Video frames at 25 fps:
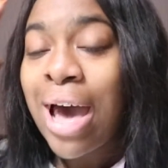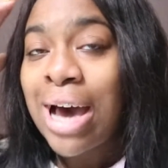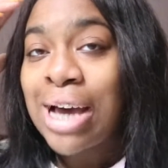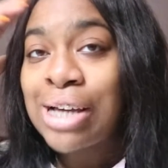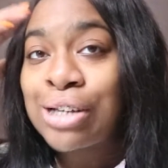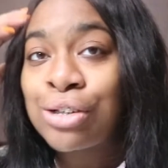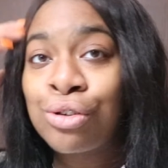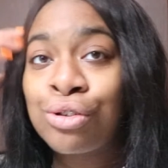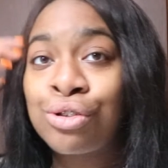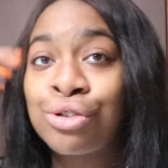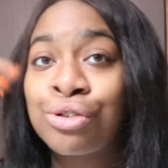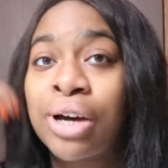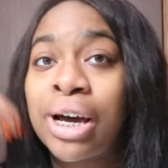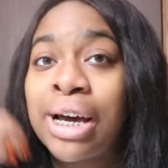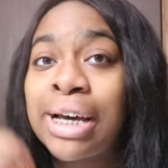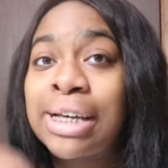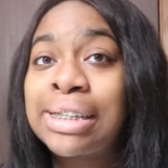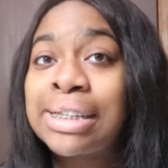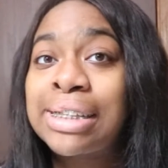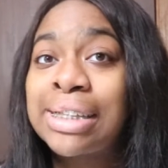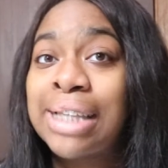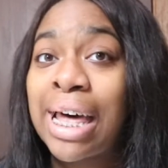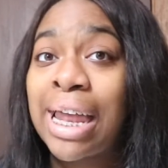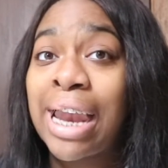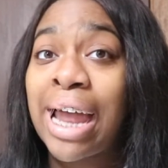I told you
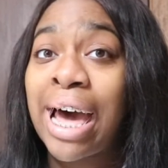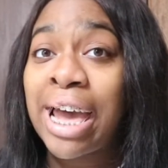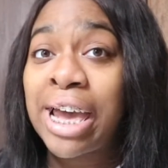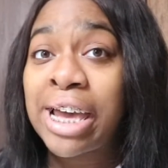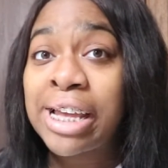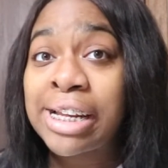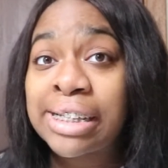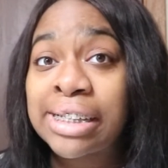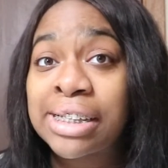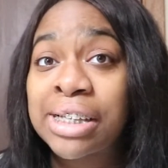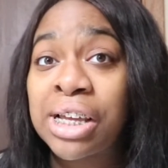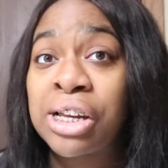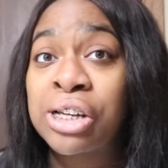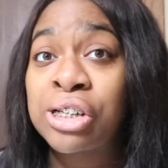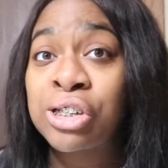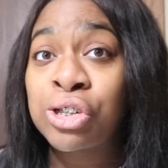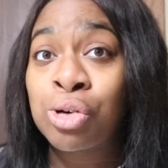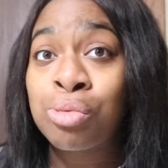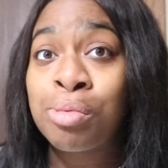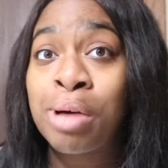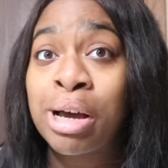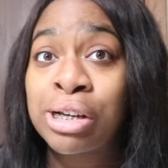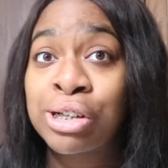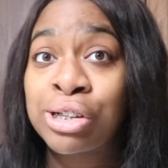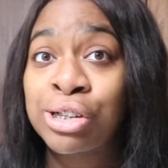guys that I decided to
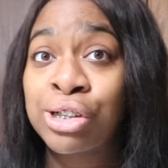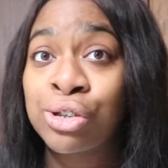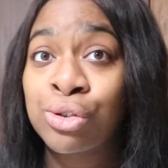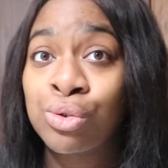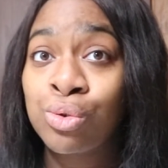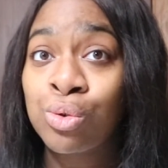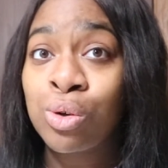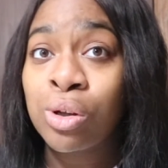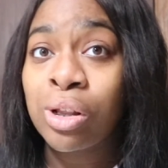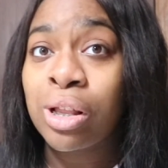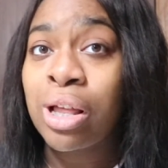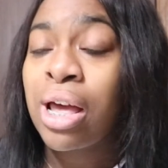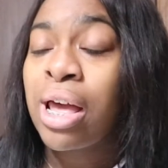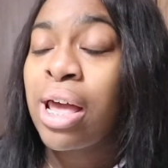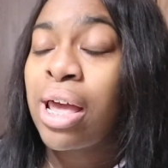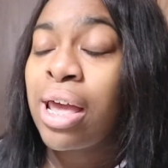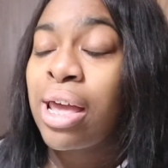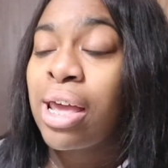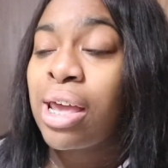go back to school,